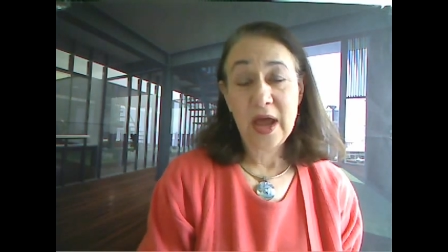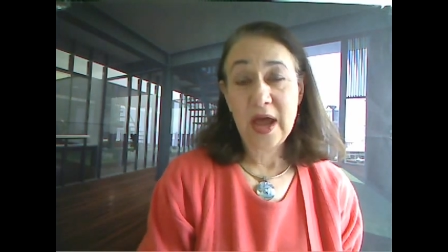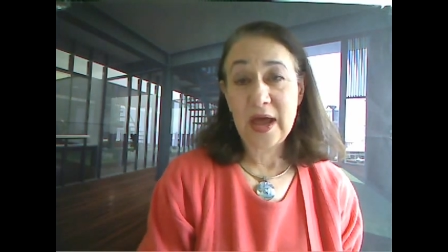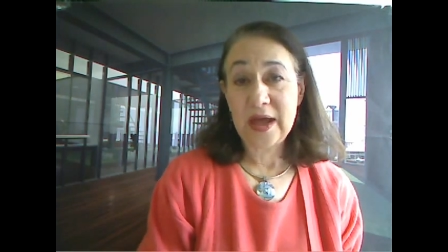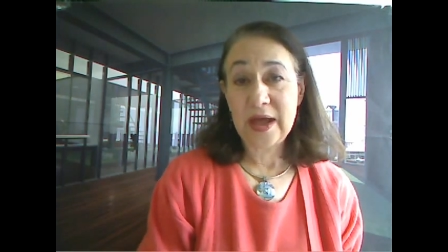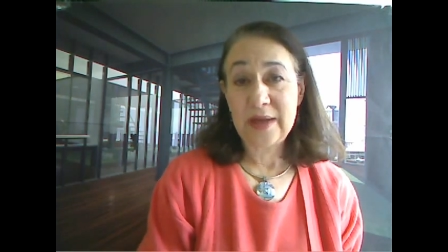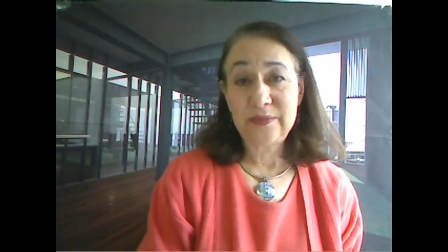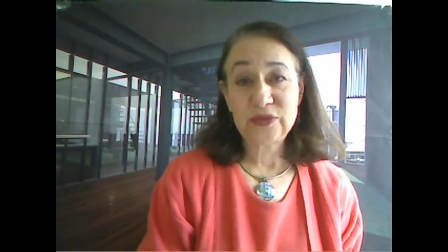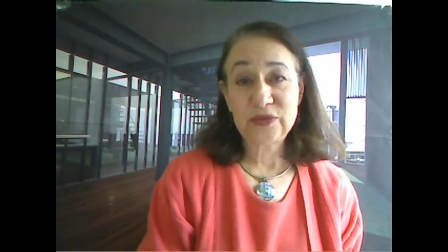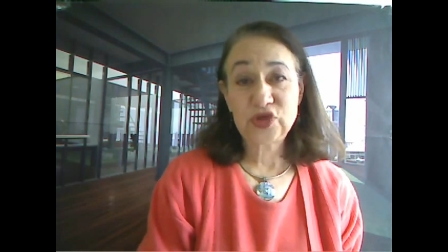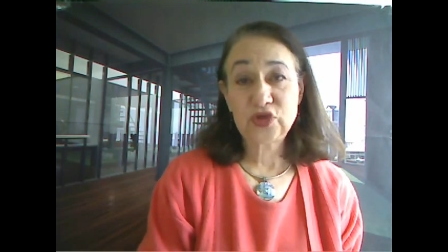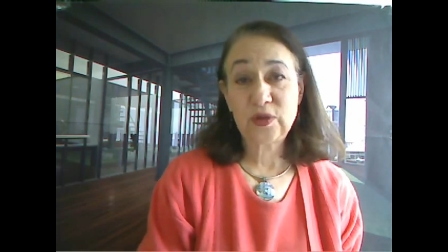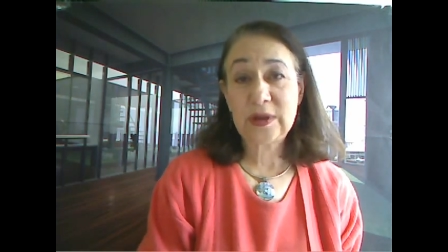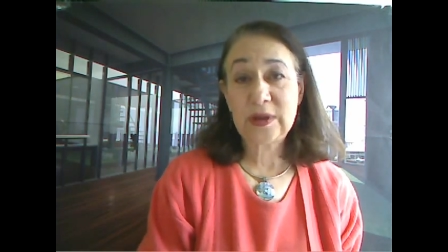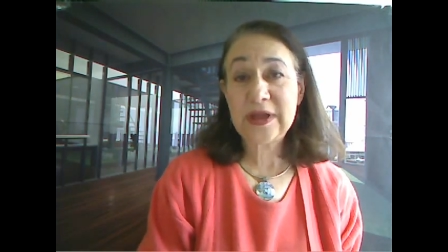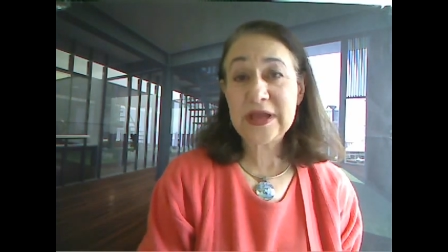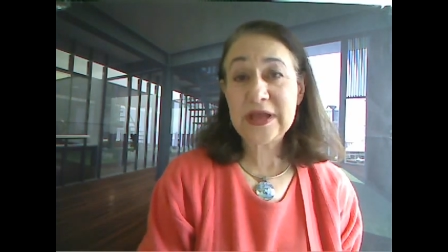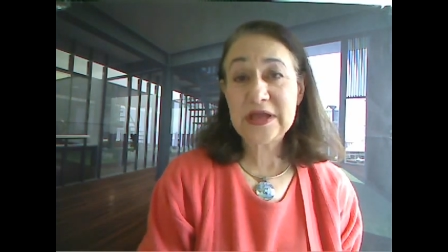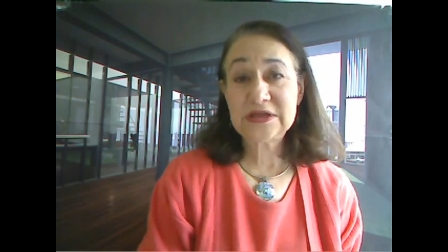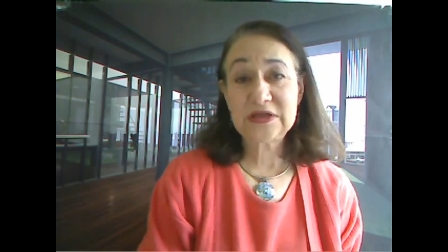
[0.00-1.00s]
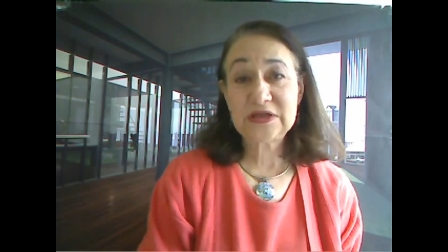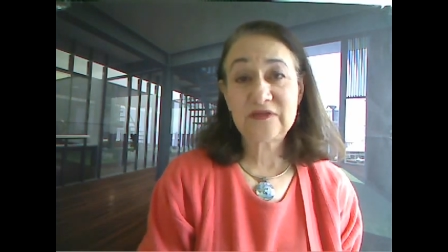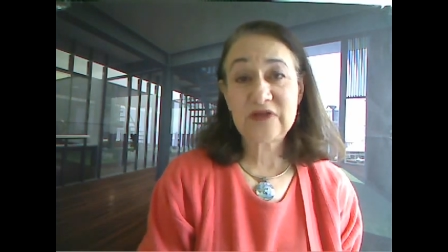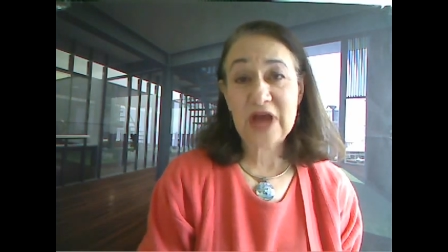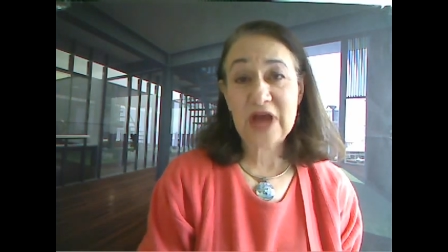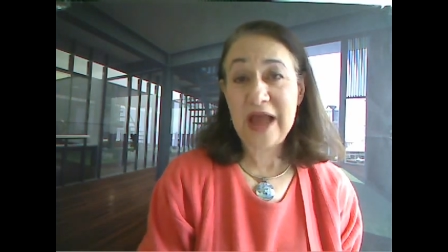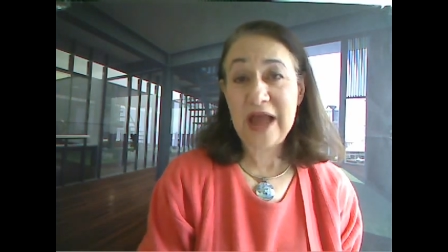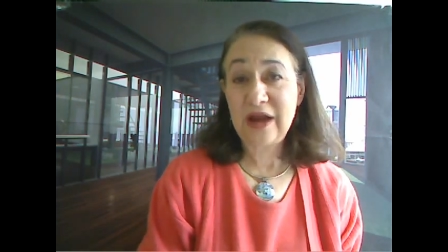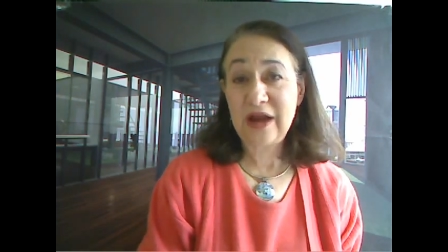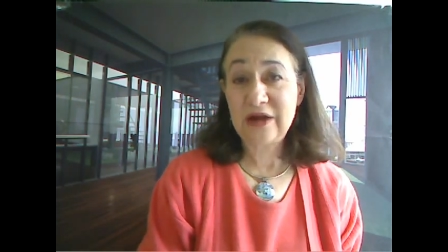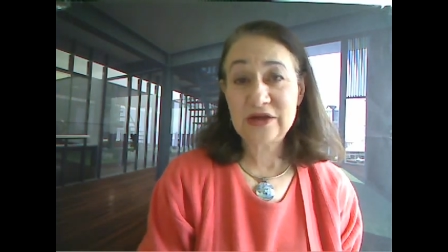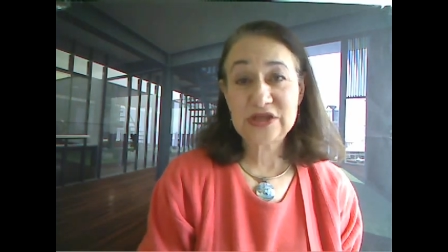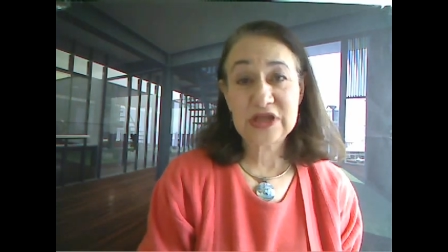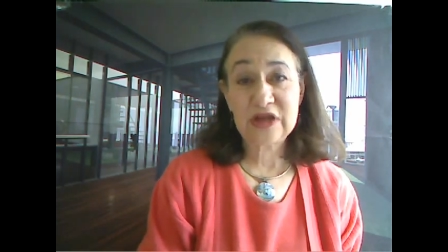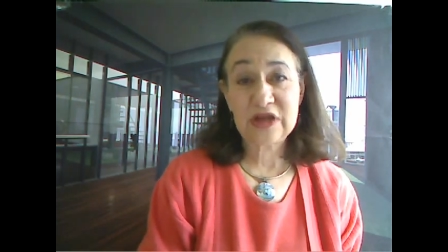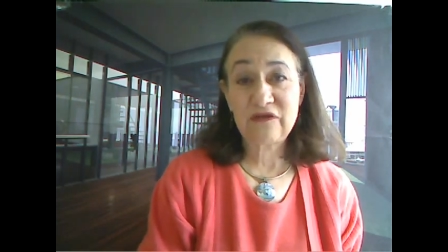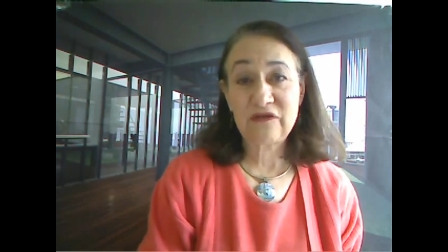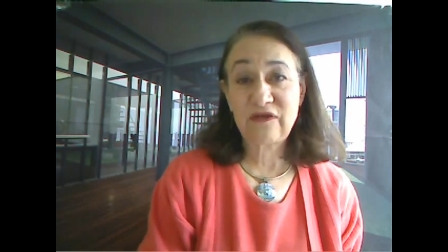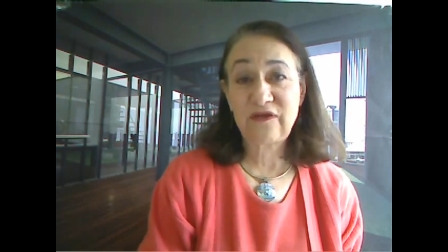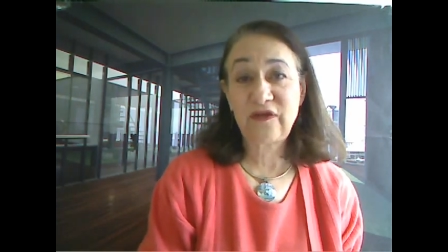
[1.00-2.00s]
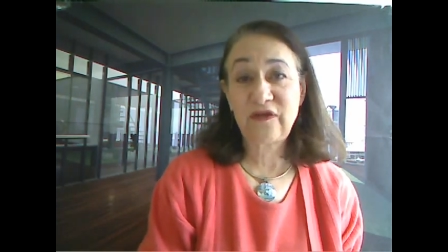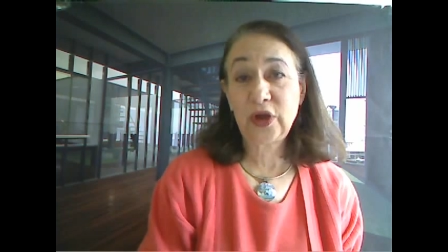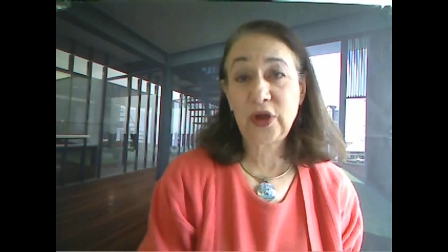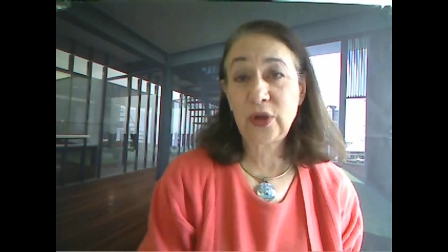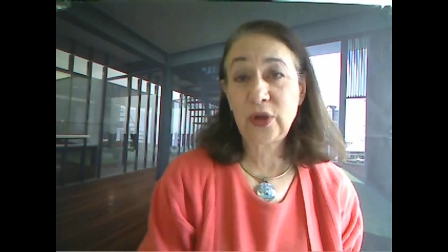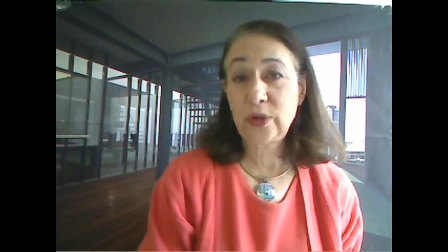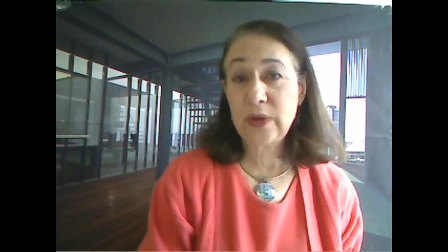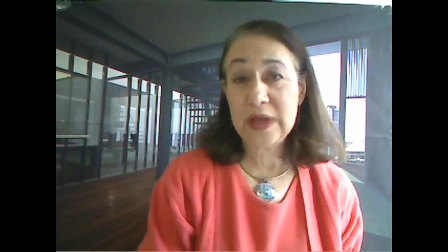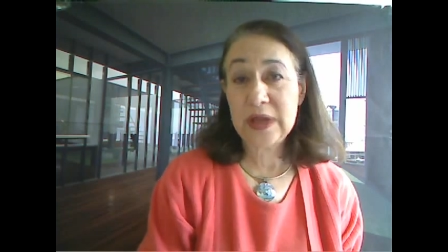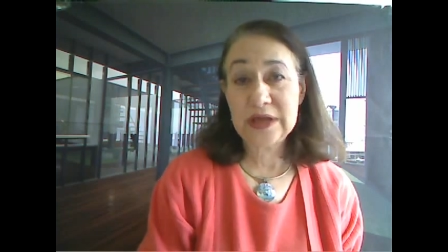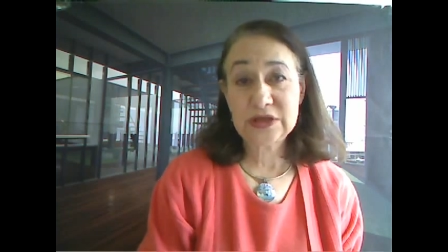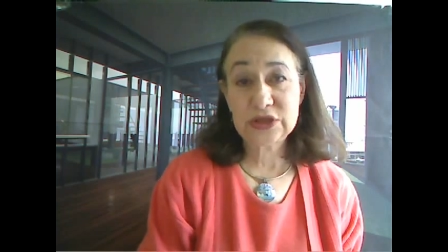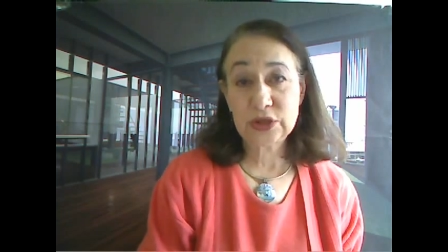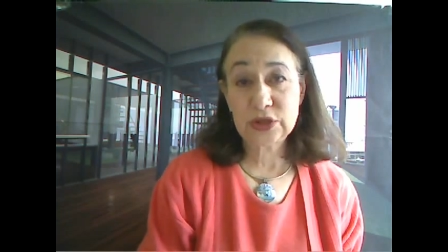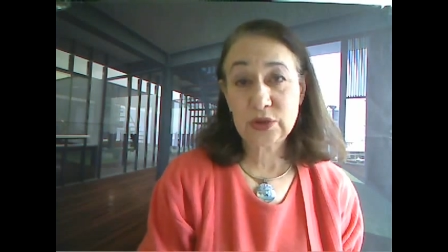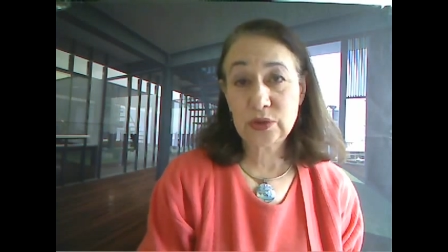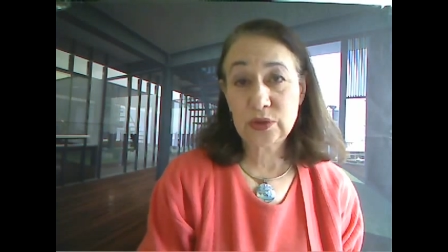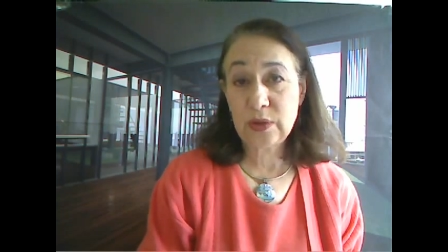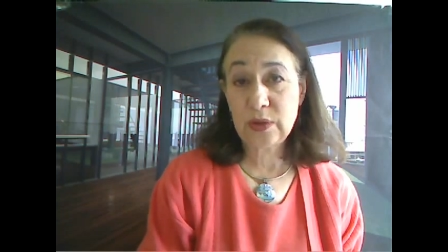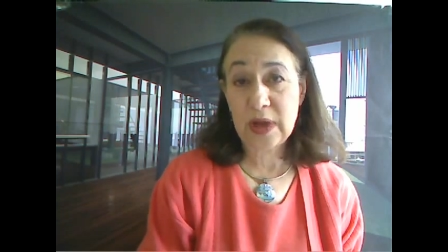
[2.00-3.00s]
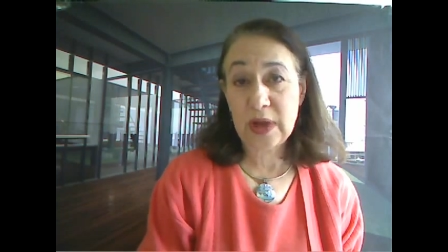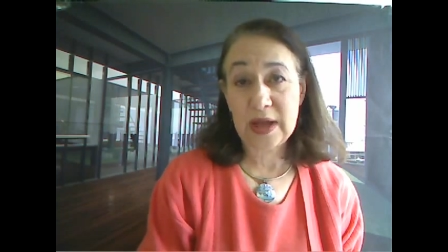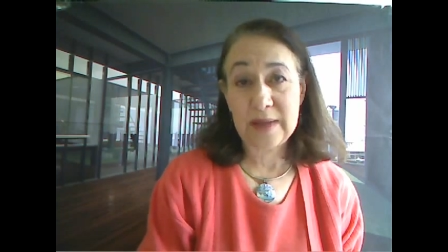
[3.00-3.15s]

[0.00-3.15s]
um, trillions of dollars that flew into,